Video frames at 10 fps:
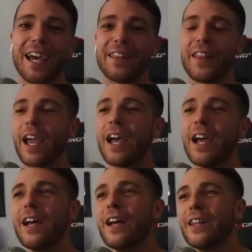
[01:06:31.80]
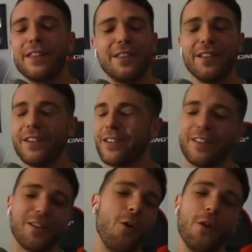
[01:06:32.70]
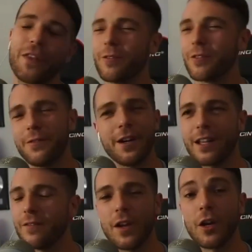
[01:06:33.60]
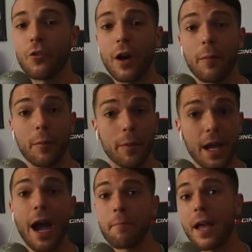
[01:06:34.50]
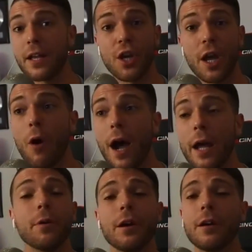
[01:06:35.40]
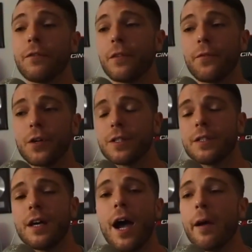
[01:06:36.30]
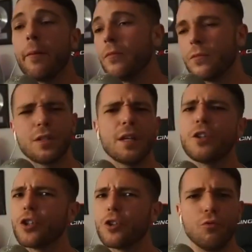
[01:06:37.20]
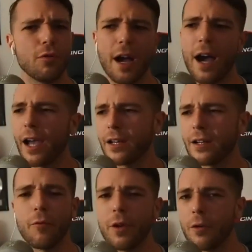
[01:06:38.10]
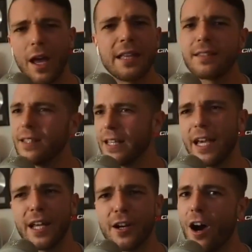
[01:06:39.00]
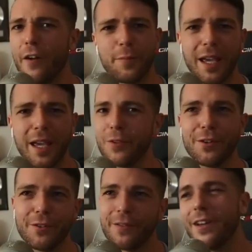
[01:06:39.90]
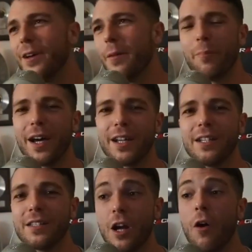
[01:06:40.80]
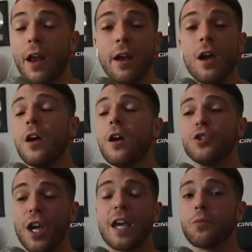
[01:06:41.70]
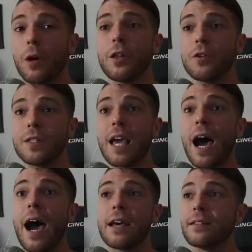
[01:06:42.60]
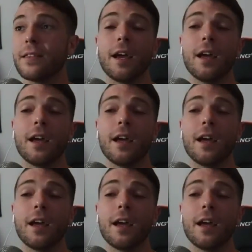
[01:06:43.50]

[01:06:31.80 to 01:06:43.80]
like the whole thing was fucking incredible. But yeah, I met Jay Weinberg for the first time. Such a cool guy, we instantly hit it off, became little buddies, and Jay is one of those guys that,